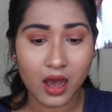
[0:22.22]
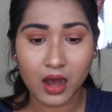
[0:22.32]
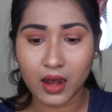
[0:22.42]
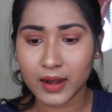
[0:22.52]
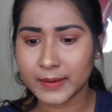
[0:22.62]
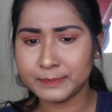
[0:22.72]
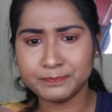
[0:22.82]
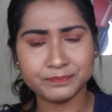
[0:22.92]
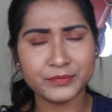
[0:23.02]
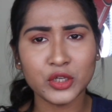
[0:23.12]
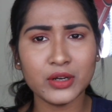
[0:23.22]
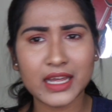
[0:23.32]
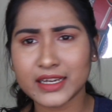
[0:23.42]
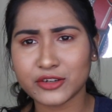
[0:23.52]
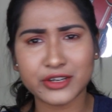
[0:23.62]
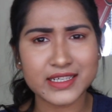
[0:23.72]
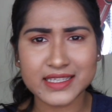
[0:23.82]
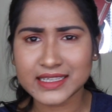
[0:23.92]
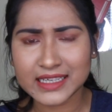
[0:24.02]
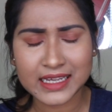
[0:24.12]
like
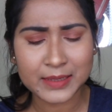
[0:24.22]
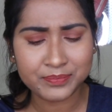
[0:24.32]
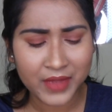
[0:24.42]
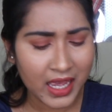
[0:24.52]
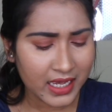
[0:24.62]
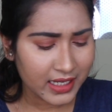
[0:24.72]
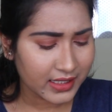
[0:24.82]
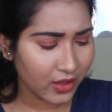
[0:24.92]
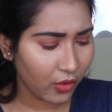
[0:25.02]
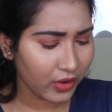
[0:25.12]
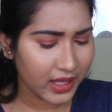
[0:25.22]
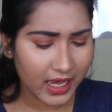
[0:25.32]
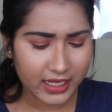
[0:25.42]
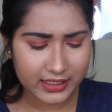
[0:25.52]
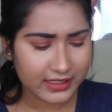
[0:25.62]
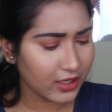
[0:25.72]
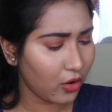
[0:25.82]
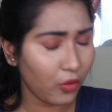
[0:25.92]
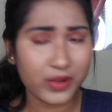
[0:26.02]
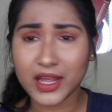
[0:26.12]
recently. So yeah,
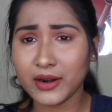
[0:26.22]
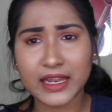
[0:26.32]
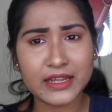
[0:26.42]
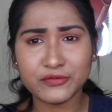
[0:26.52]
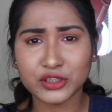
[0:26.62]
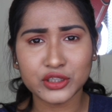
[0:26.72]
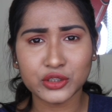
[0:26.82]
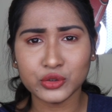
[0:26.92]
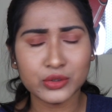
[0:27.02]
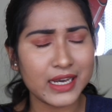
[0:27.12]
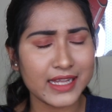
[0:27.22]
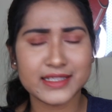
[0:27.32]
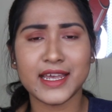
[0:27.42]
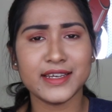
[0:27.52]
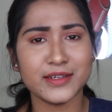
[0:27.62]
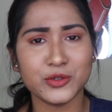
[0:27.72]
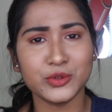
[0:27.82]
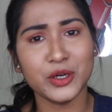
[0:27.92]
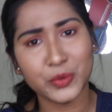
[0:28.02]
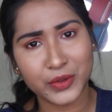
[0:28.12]
so without any further ado, let's get into
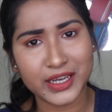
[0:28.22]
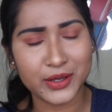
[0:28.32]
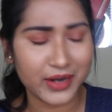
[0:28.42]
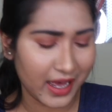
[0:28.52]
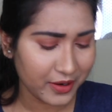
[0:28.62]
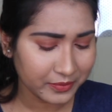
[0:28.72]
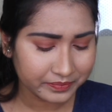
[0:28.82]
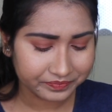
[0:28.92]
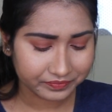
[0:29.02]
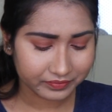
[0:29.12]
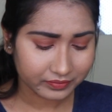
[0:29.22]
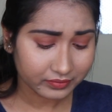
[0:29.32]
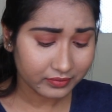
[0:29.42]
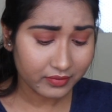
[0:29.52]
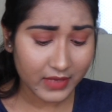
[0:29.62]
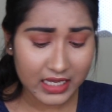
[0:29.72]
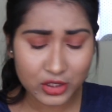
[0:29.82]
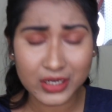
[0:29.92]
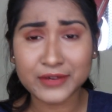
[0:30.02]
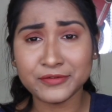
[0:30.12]
the video now.
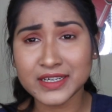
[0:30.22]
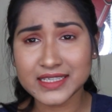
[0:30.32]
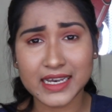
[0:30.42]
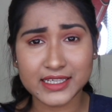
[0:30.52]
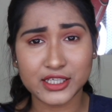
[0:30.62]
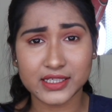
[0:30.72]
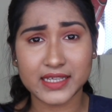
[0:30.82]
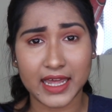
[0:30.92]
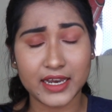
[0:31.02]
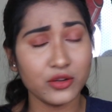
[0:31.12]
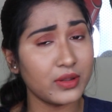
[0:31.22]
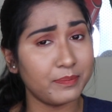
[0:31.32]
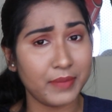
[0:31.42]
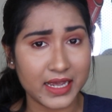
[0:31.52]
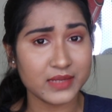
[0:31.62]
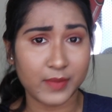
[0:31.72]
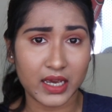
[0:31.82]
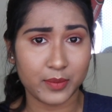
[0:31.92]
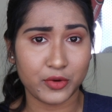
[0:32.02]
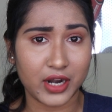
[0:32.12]
So first, let's just get into the base
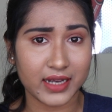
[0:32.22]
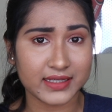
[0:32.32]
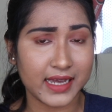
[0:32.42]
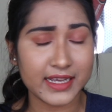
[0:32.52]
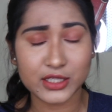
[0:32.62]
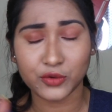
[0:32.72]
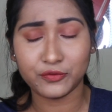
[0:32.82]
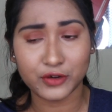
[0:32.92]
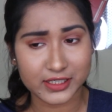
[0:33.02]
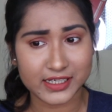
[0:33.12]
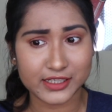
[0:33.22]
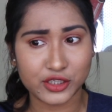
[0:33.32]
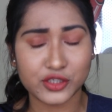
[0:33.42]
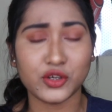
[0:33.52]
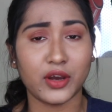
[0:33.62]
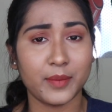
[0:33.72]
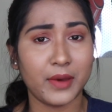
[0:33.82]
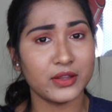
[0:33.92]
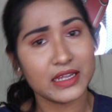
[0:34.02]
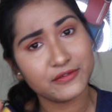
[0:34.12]
makeup products, guys. So first, let's just talk
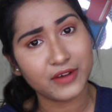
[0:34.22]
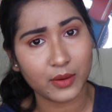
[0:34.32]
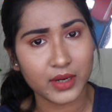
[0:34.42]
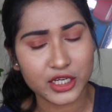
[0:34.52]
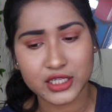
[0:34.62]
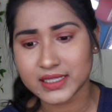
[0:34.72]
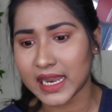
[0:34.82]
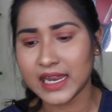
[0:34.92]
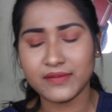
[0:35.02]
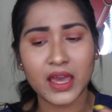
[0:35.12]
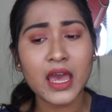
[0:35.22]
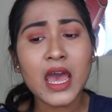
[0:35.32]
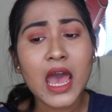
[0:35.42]
about the foundations. Anyway,